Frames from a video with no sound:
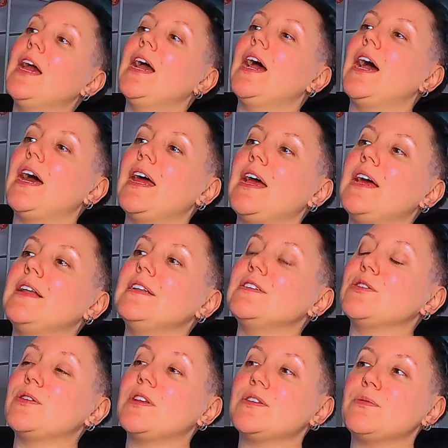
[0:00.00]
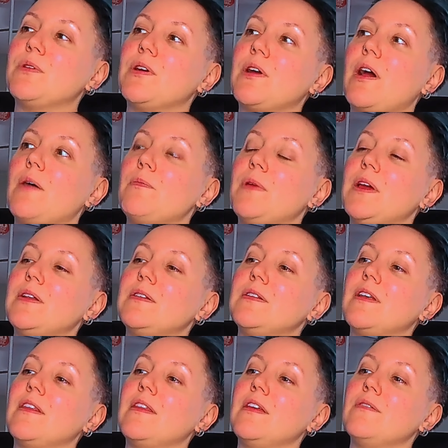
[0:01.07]
And so that's where I got picked
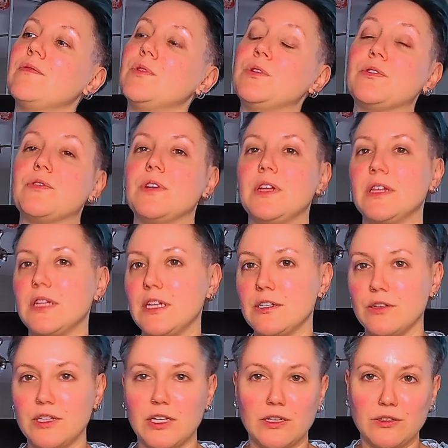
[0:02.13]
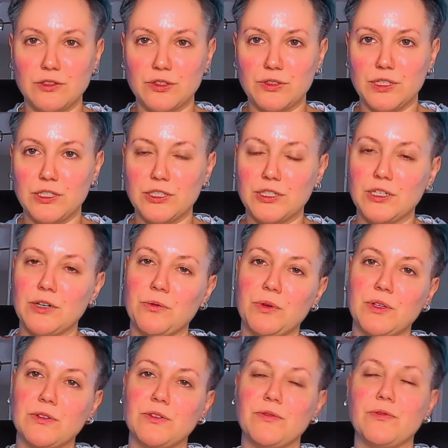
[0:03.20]
the influence for like the illustration. I
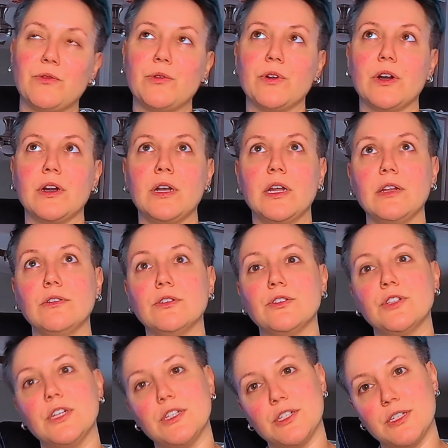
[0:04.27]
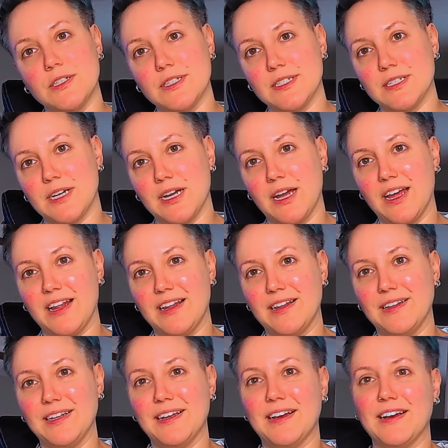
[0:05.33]
went for an illustration
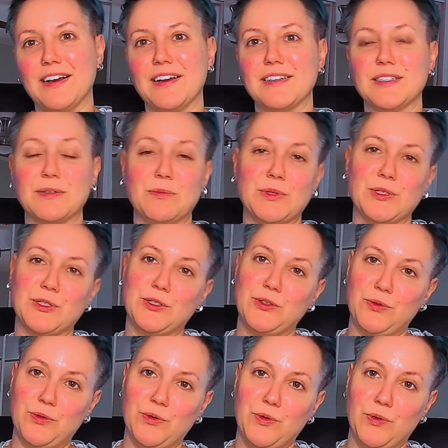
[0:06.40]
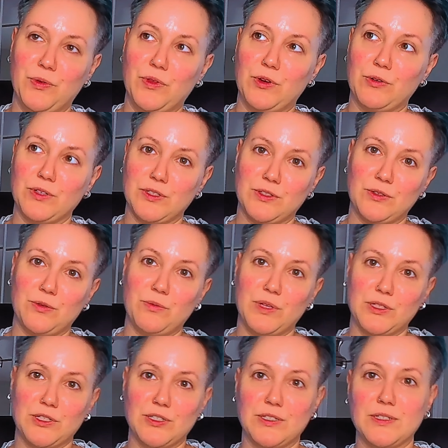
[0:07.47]
style, similar to the Crystal
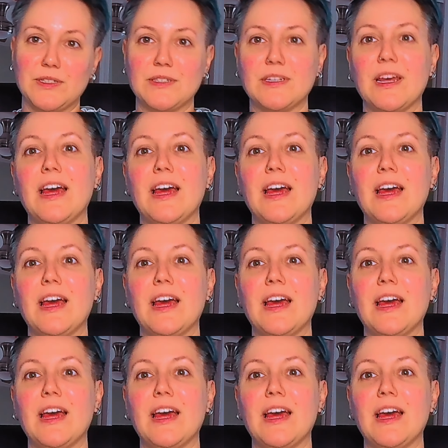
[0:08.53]
Witches